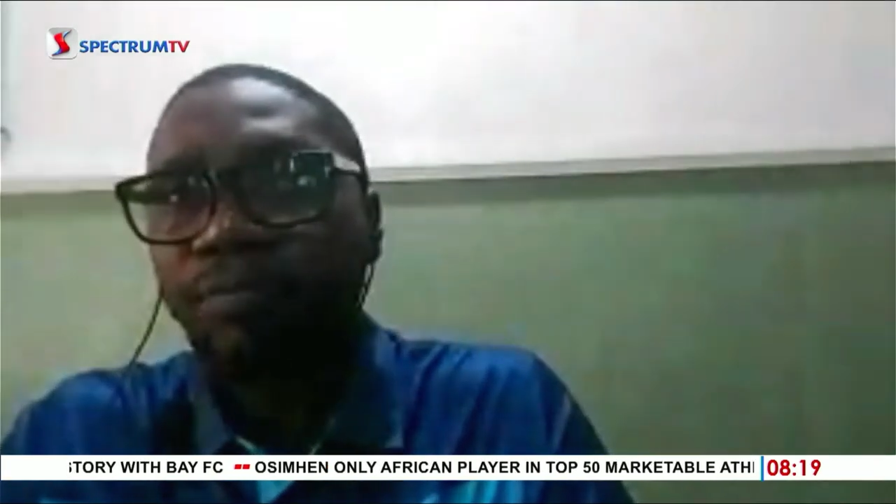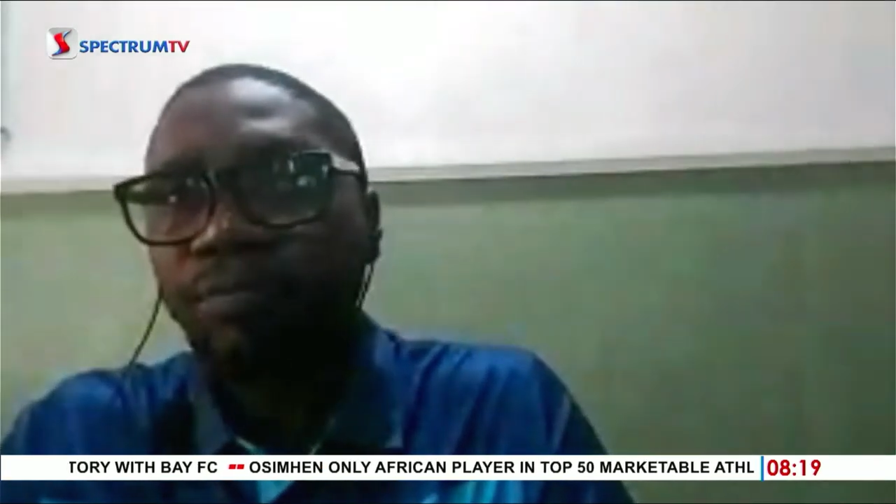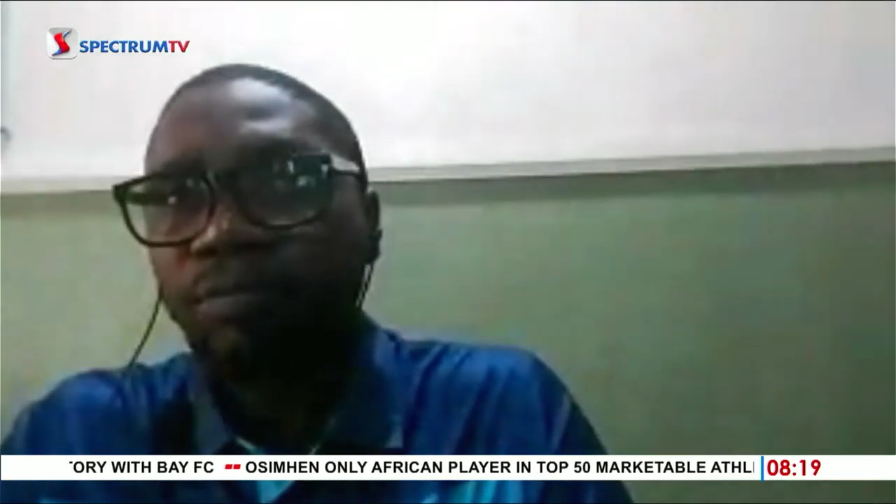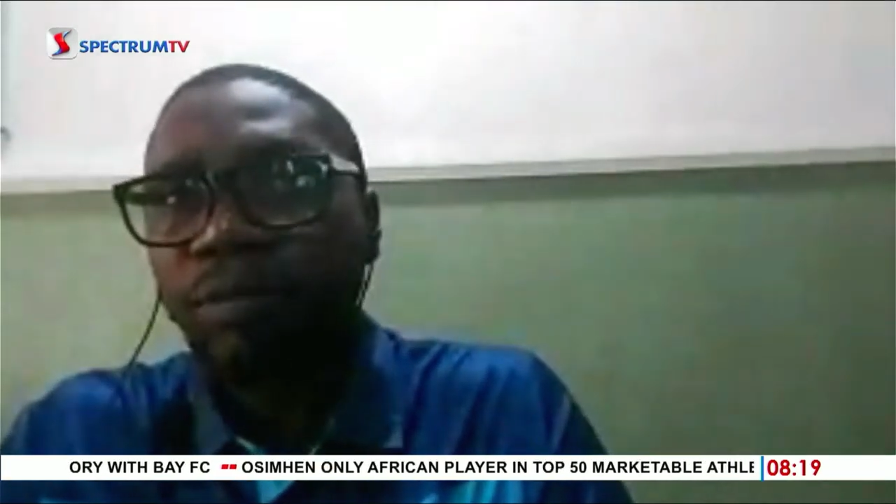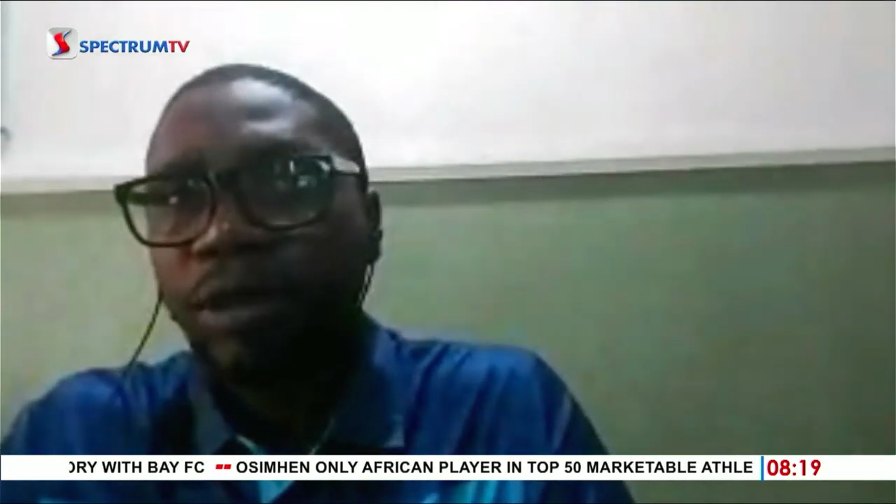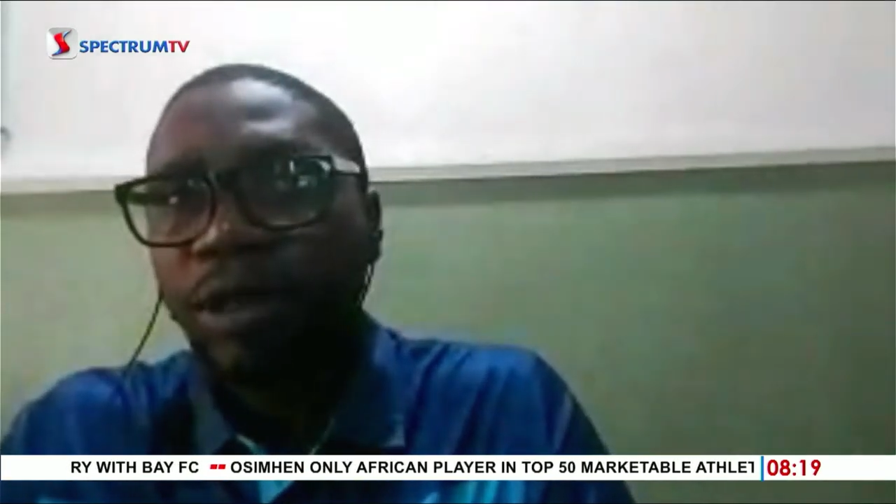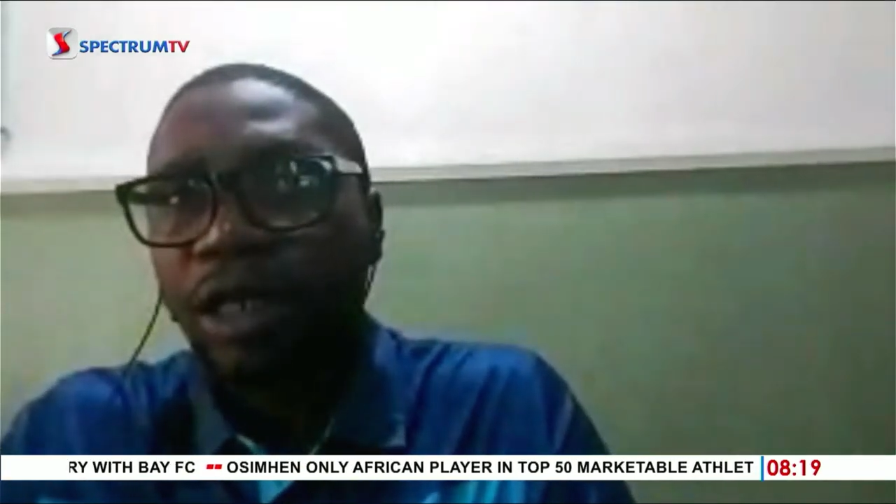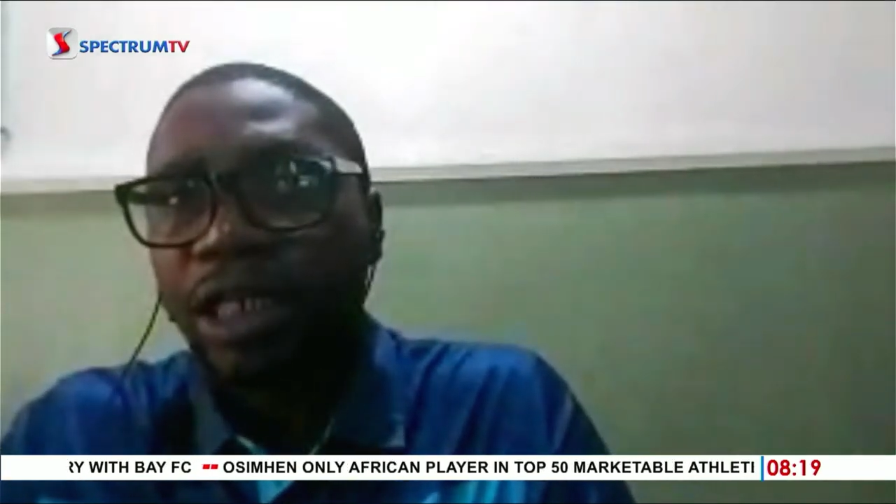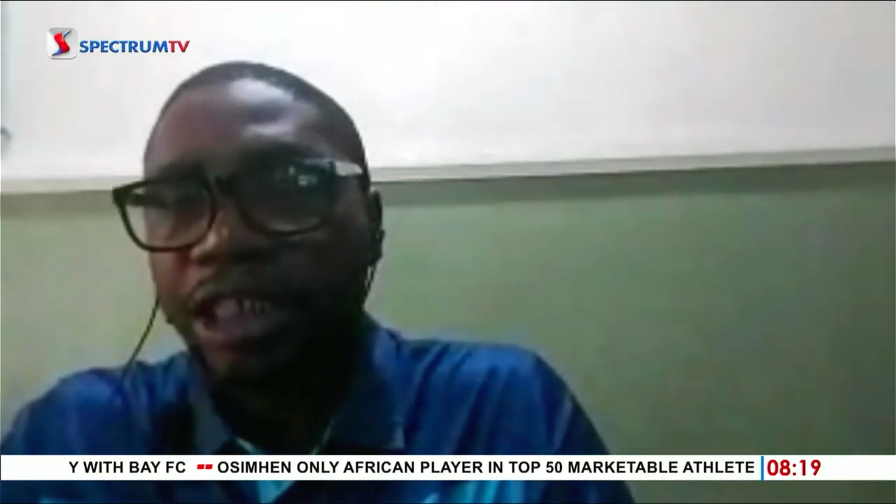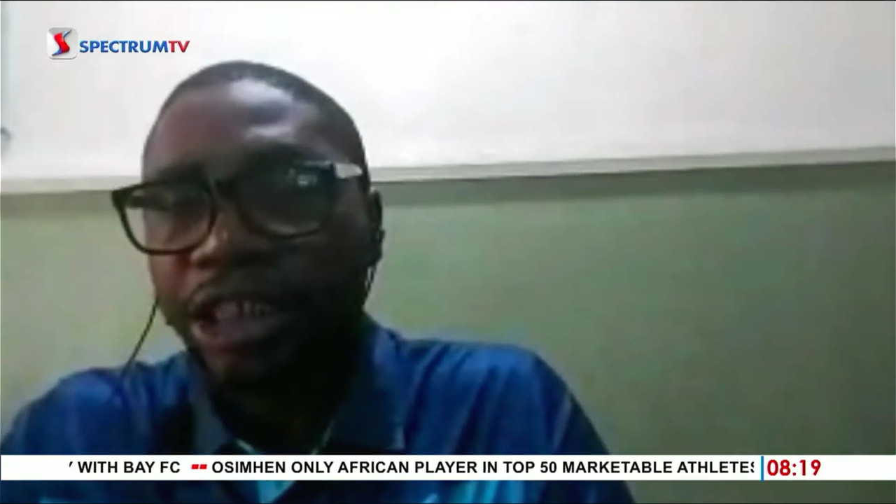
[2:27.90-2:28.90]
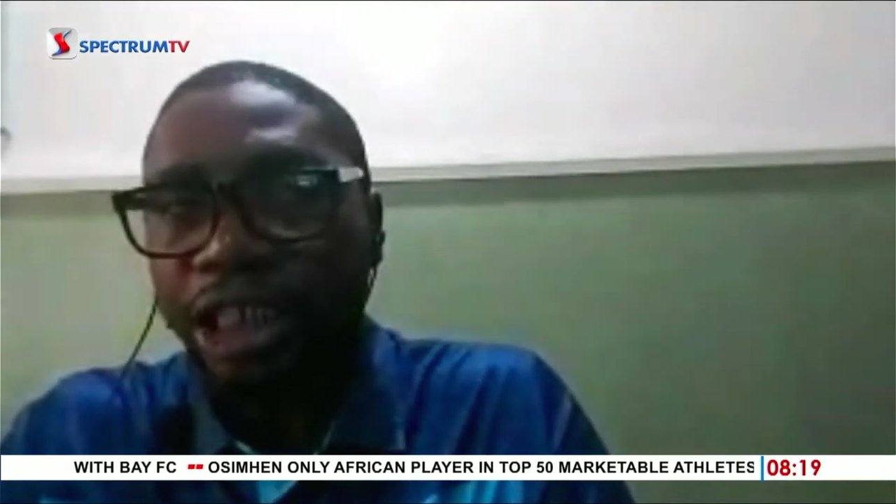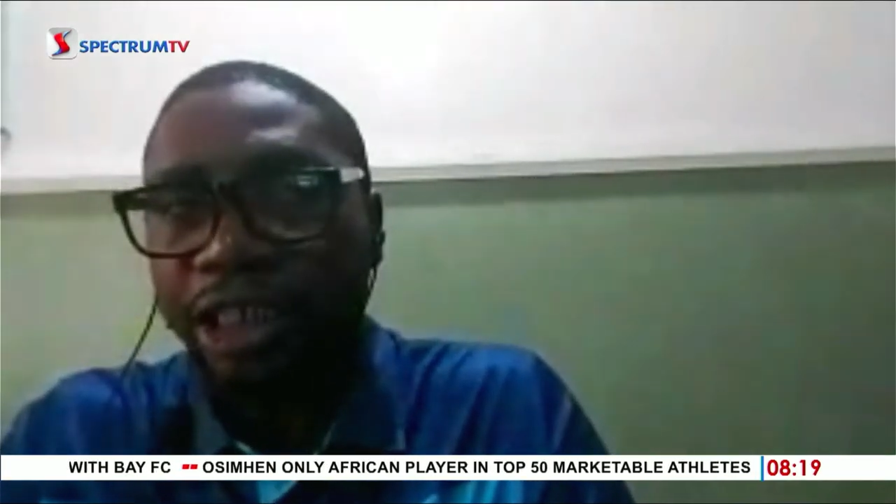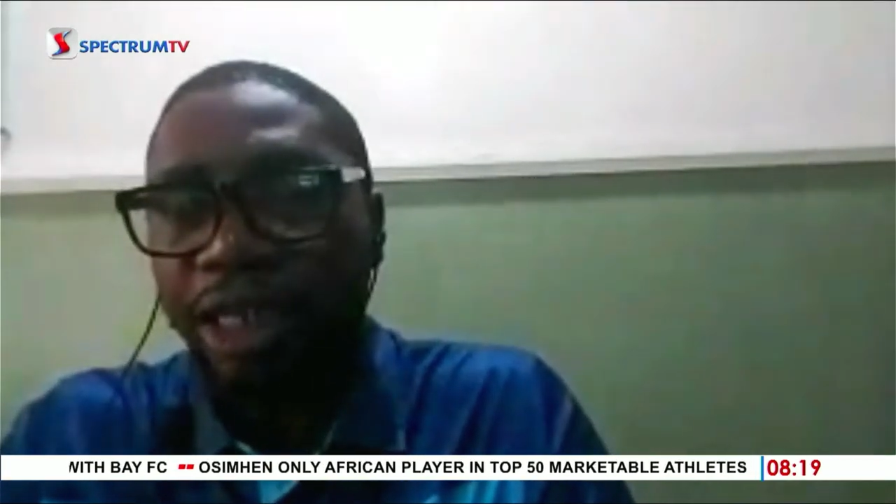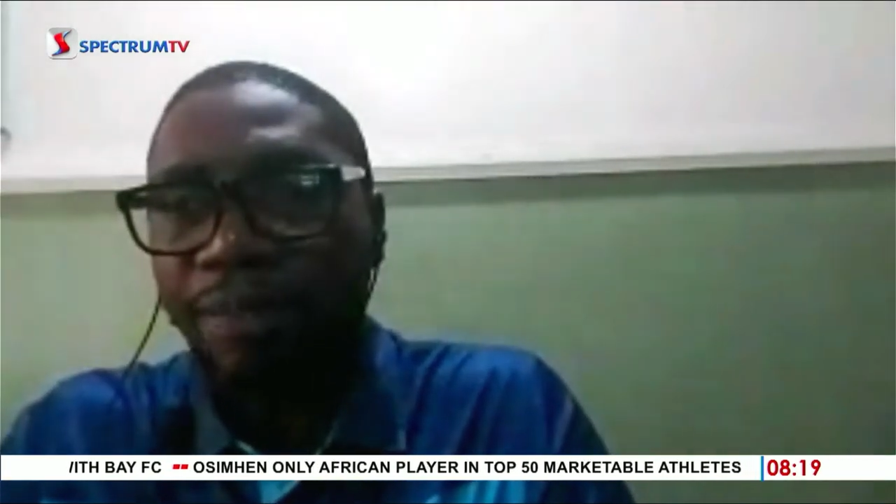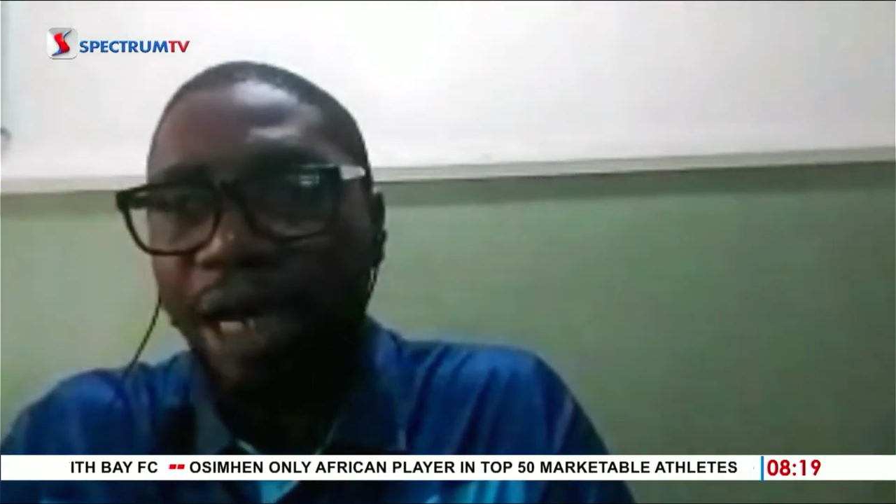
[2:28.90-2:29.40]
initiated by the
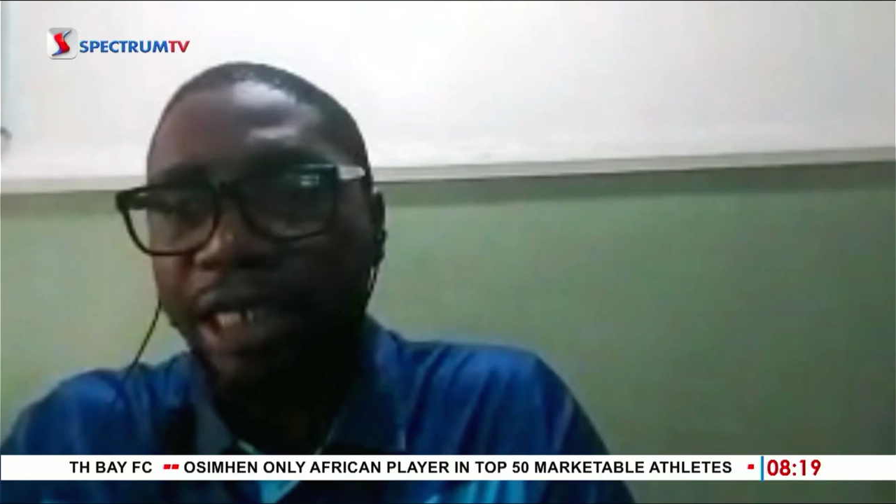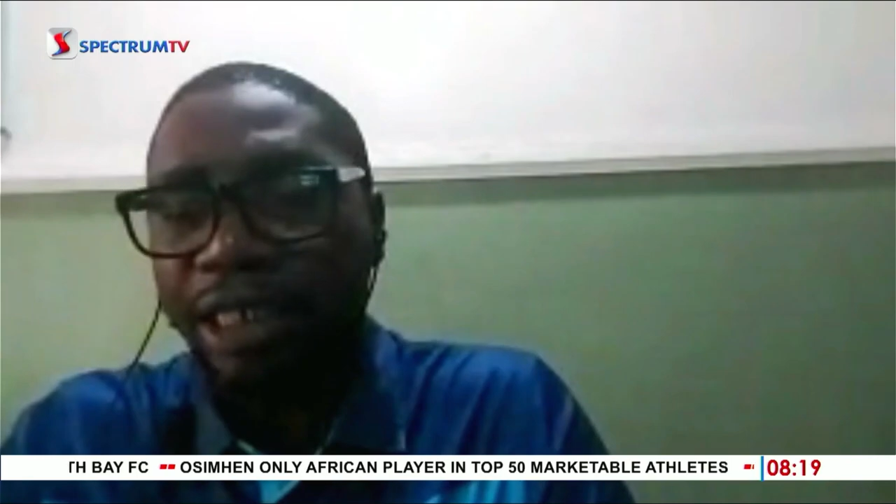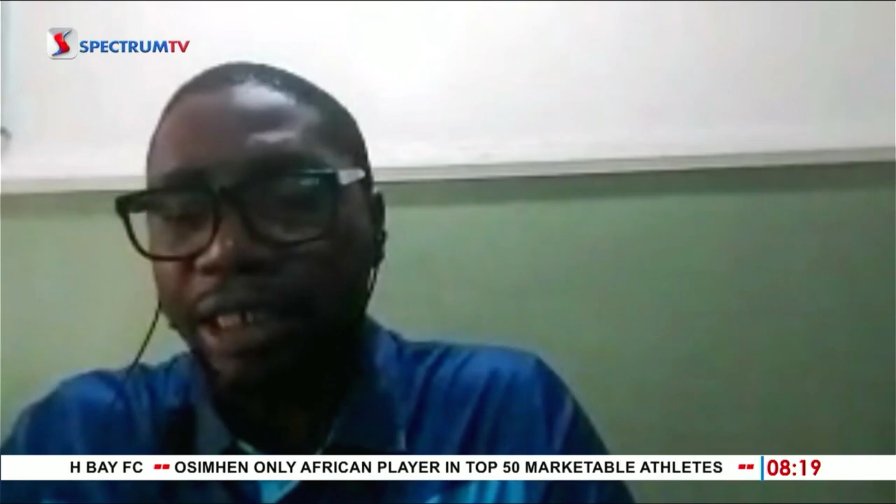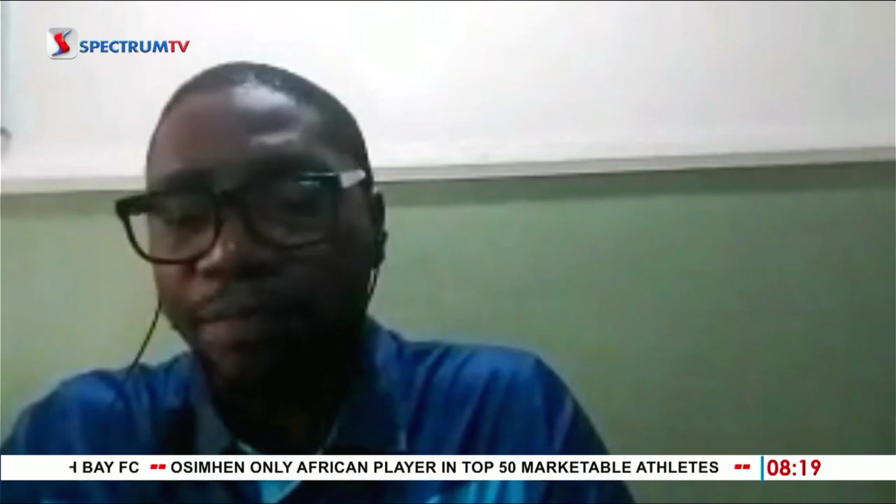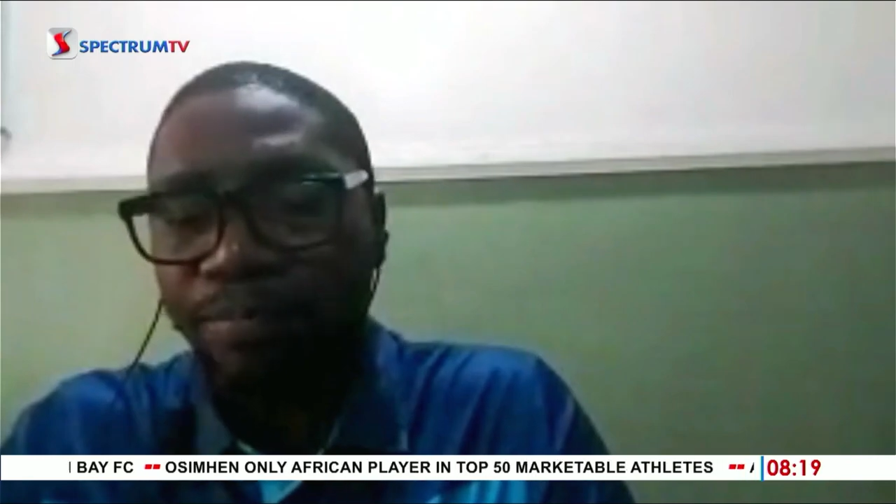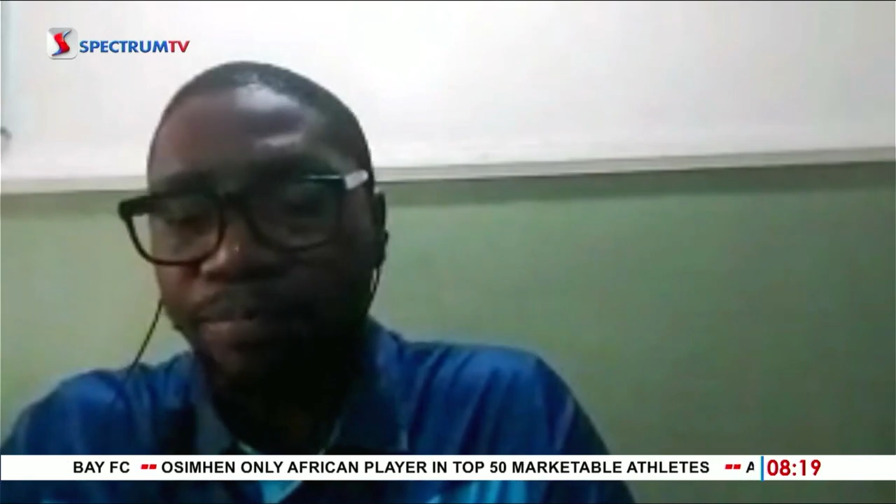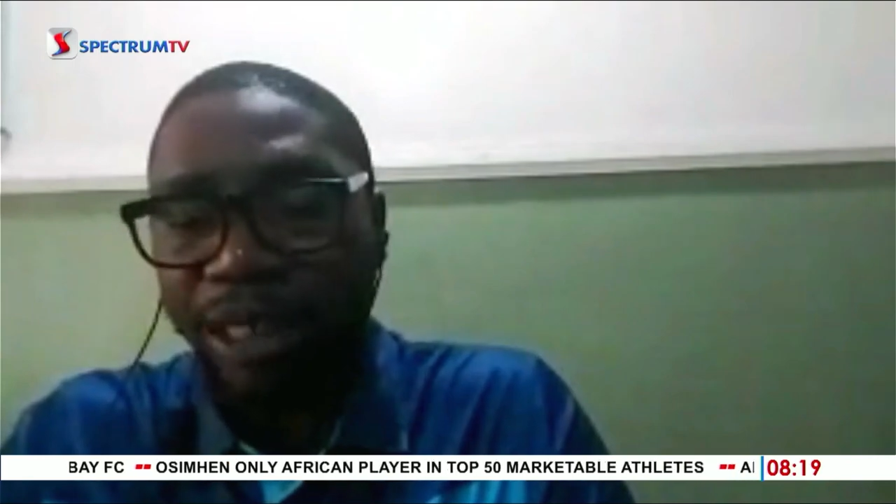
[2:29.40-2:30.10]
predecessor.